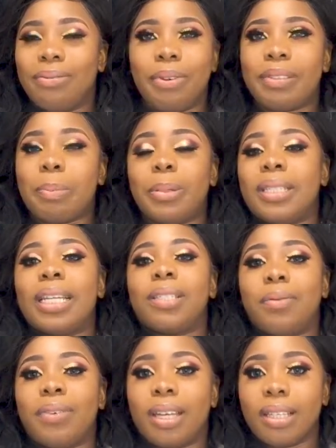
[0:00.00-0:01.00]

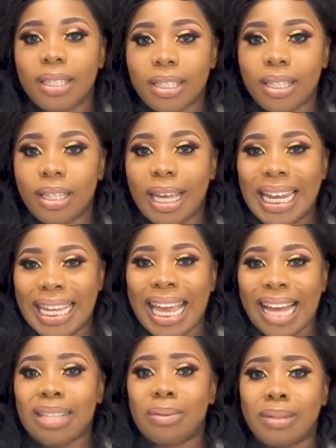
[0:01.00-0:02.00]
50% of his, and he
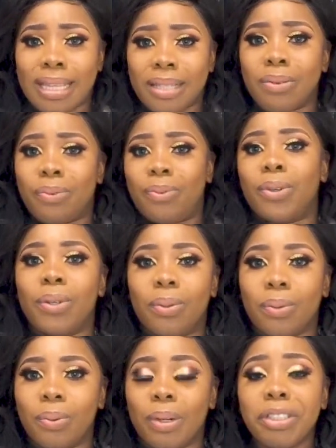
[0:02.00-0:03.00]
has to settle for
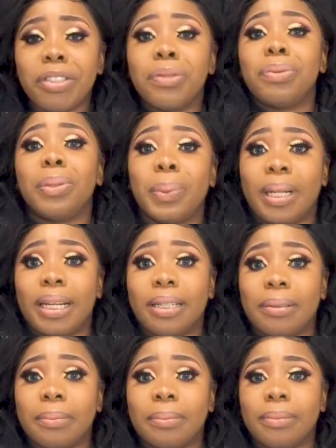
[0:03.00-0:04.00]
you? What do you do
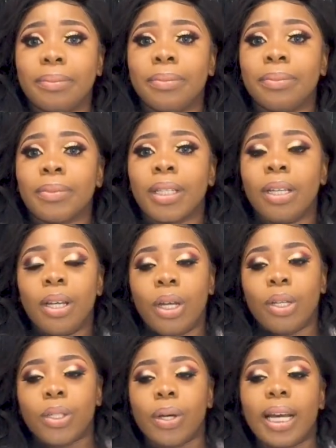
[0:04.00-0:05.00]
then?
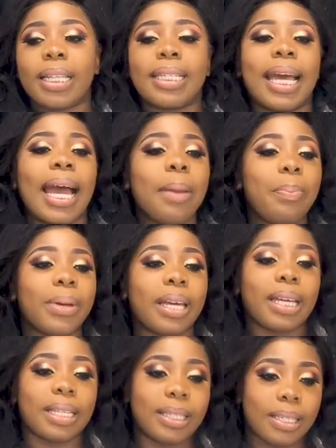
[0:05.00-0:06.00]
So a type
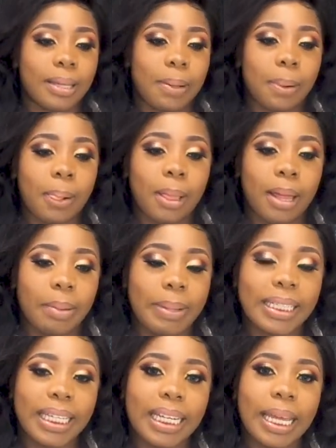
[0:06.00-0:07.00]
is
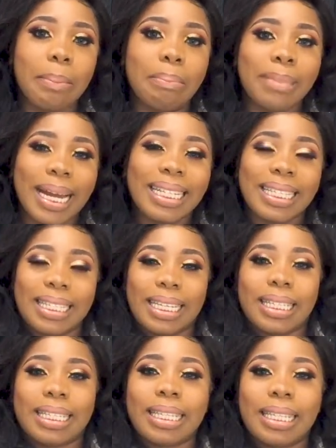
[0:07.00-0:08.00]
basically a
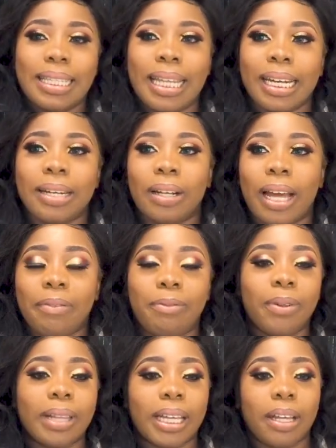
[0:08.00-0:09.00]
mindset that I
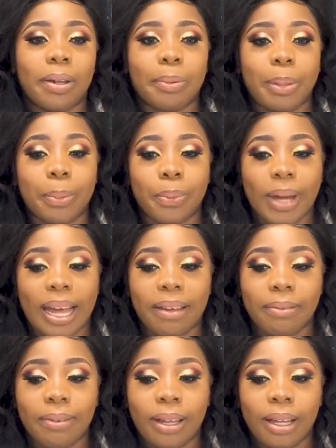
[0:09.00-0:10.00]
feel like a lot of people
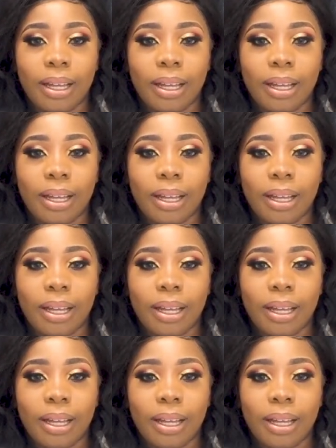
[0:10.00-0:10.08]
have